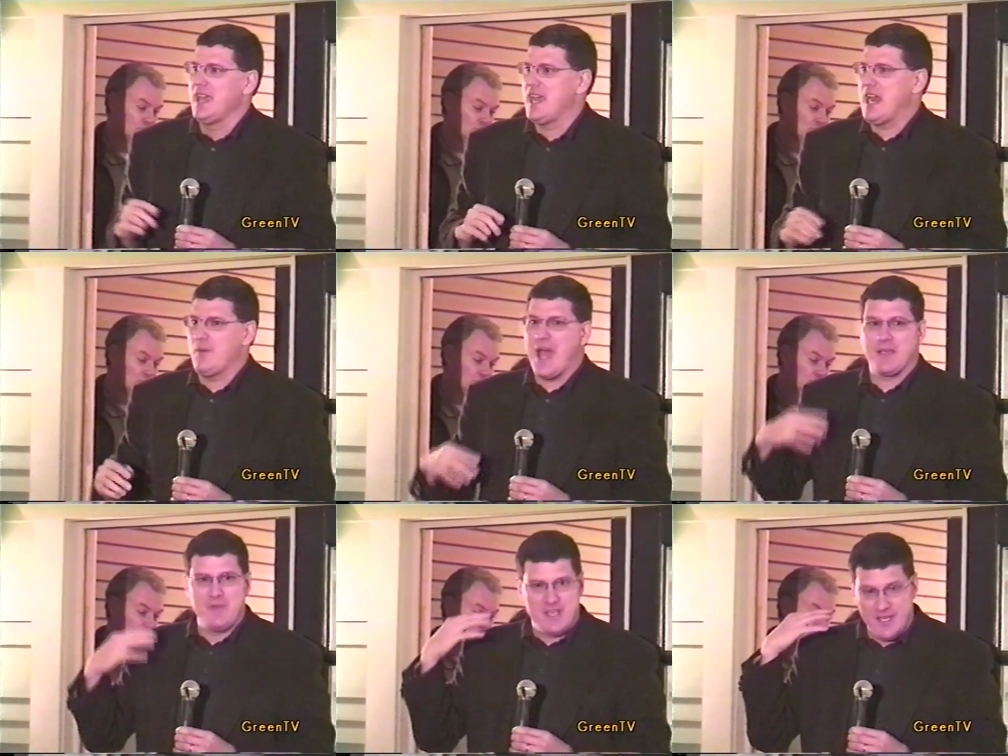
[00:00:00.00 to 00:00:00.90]
and
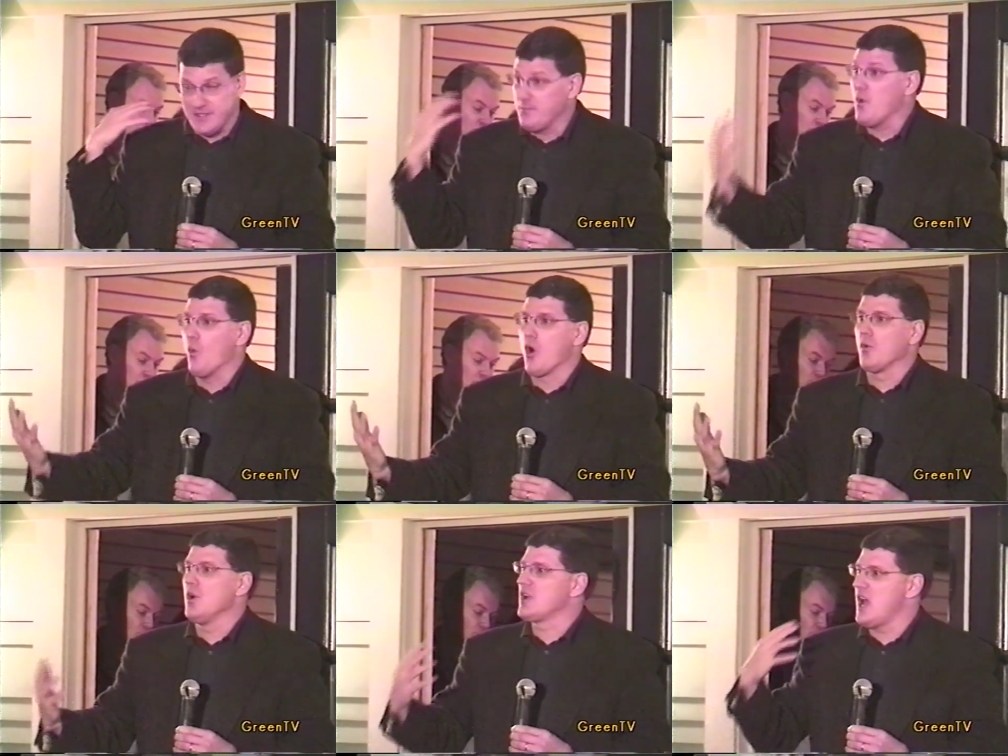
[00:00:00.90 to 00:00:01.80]
Iraq, because
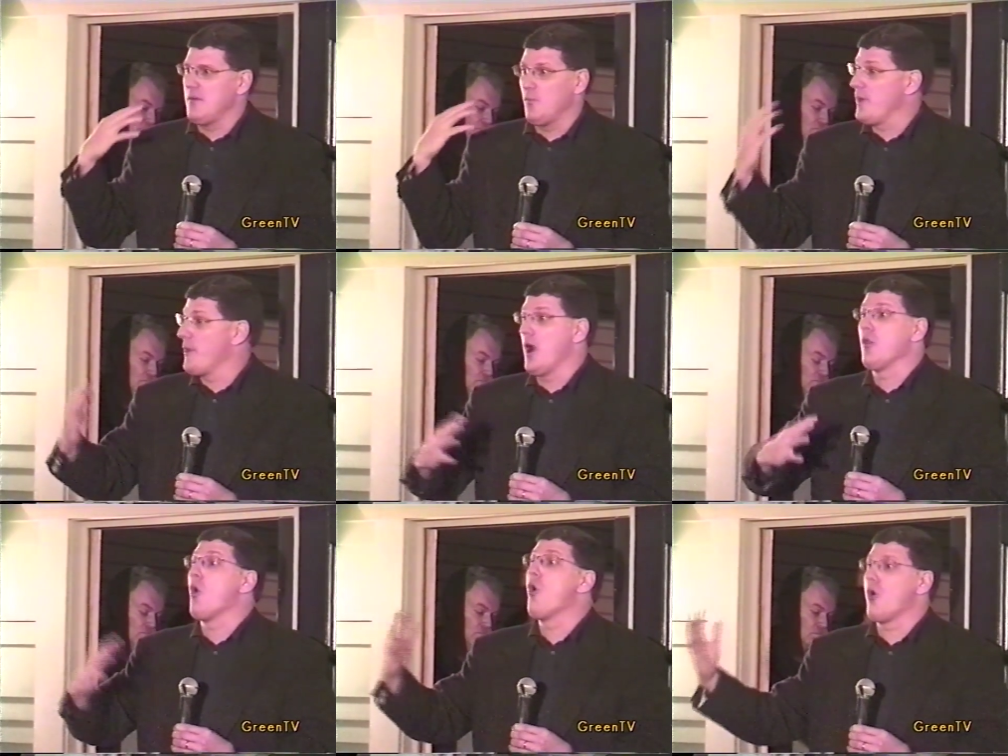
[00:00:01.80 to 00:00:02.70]
war will come with all
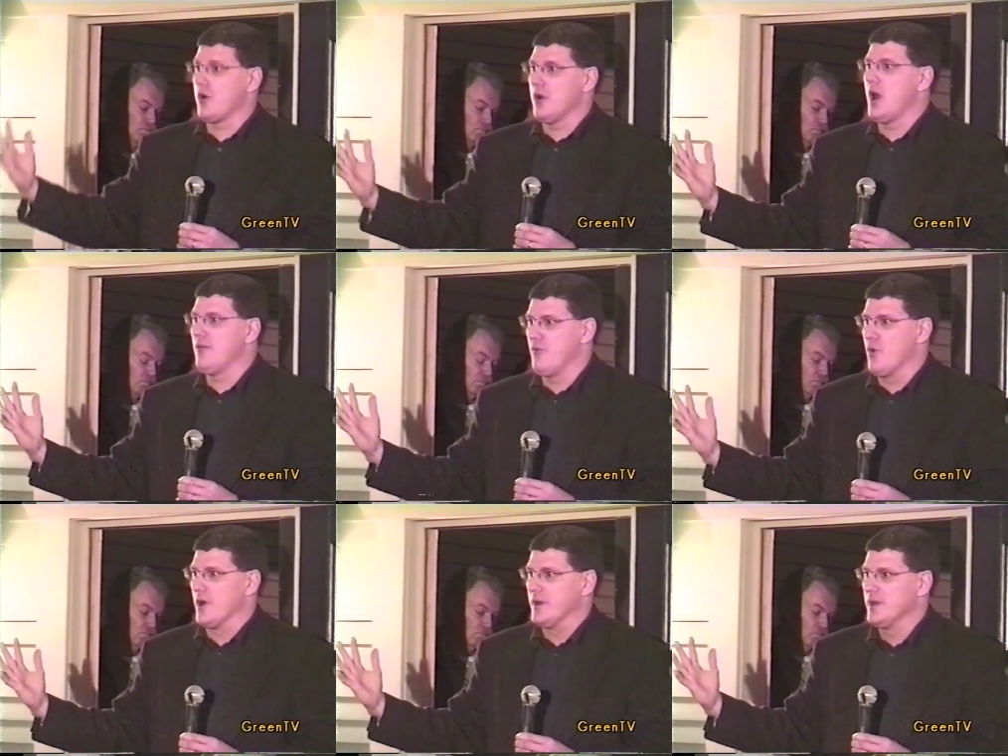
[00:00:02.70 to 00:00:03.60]
the horror of
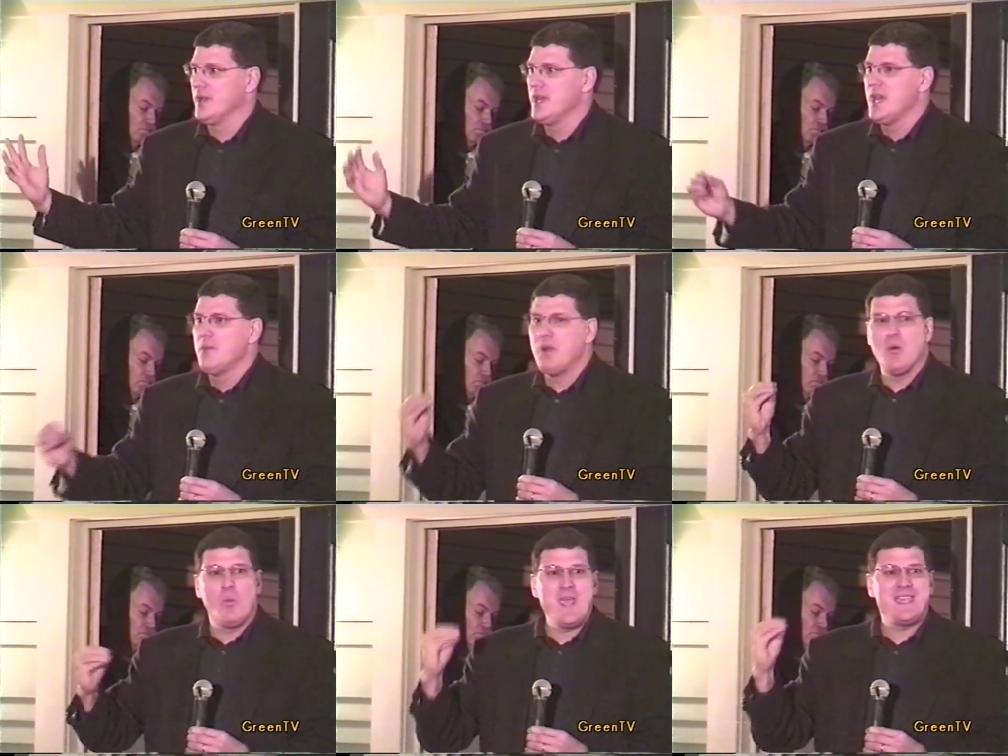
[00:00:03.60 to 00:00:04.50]
war.
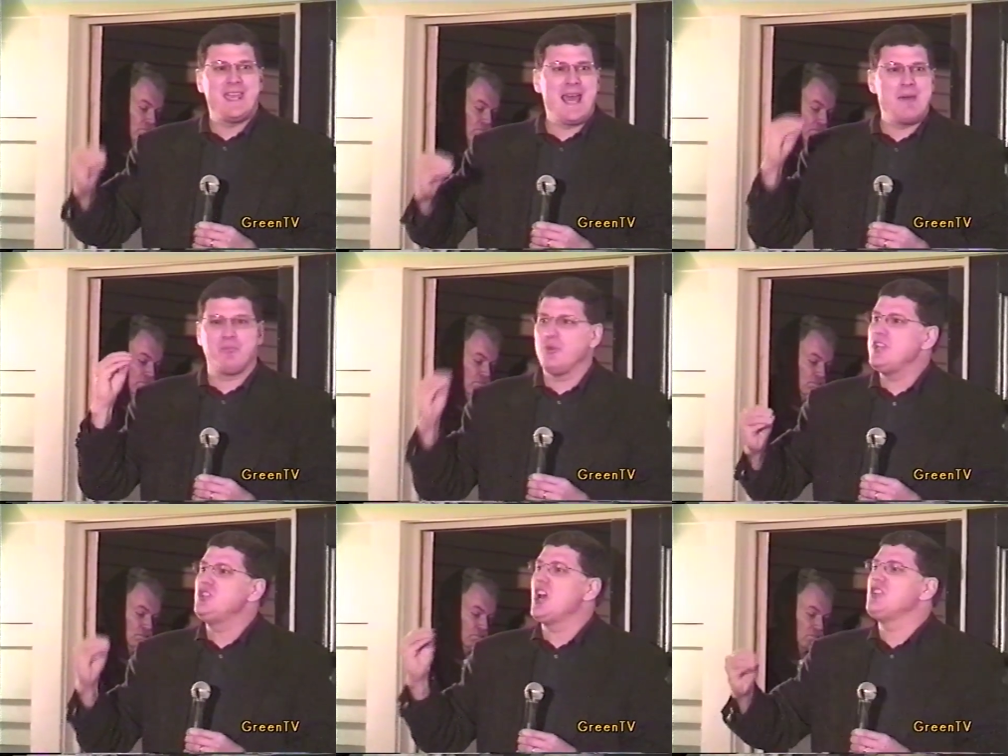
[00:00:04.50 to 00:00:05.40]
But we cannot
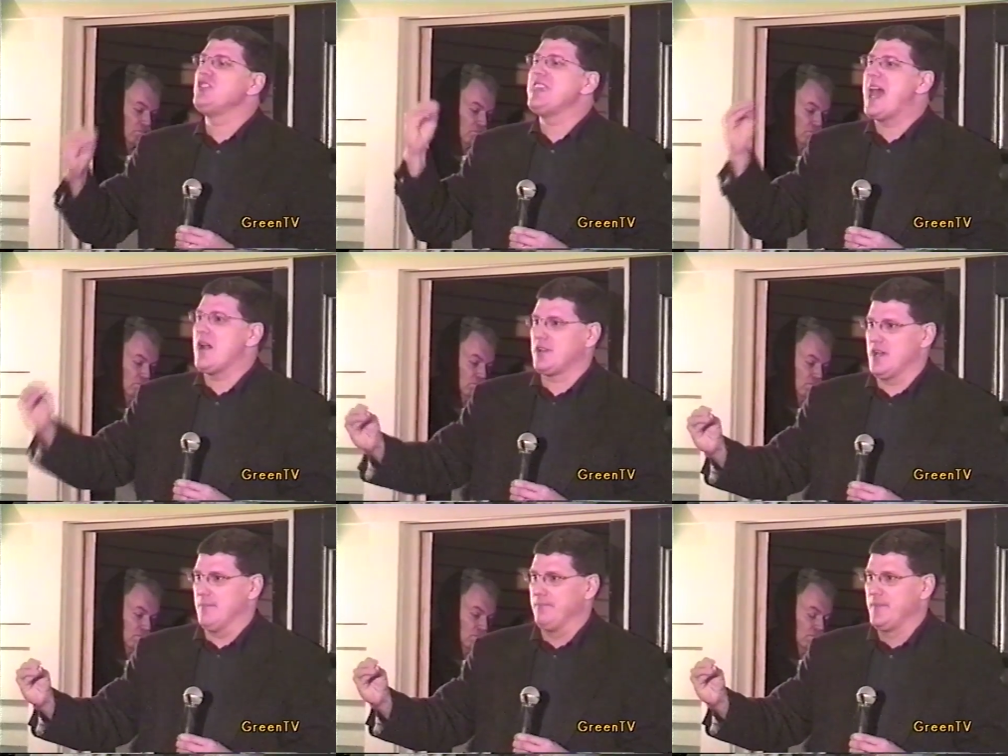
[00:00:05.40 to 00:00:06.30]
prejudge the
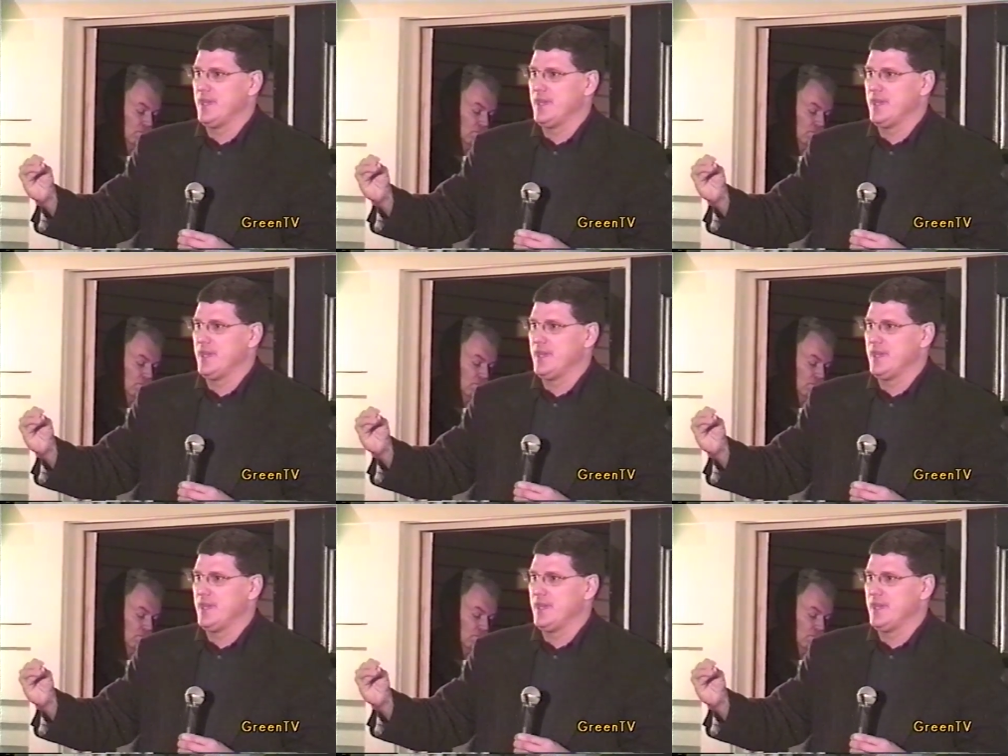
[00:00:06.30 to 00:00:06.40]
outcome.